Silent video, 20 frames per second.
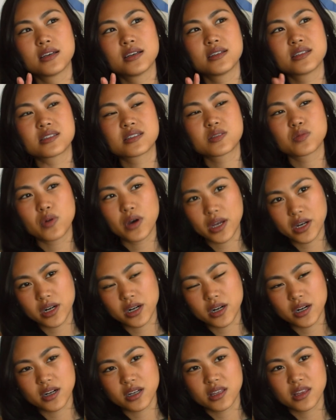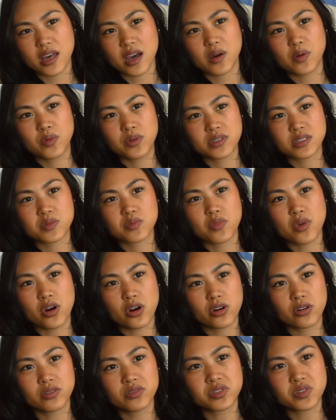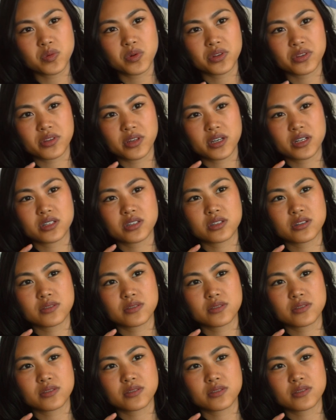sweater that was marled with like